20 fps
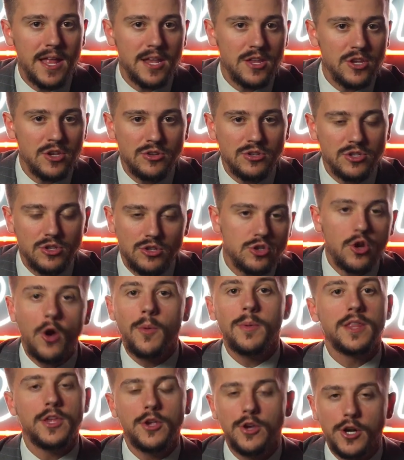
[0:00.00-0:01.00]
you told me
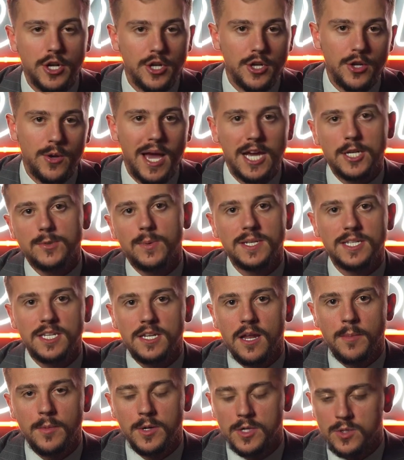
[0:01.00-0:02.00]
that you're going to do X, Y, and Z
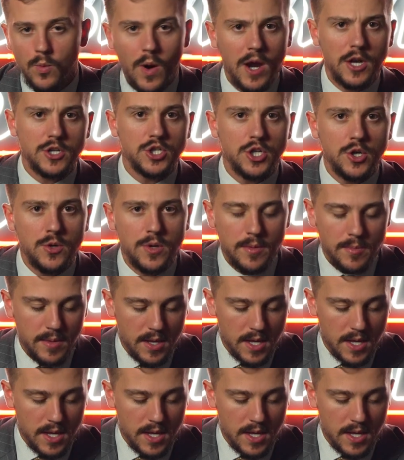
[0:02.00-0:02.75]
numbers. Why aren't you doing them?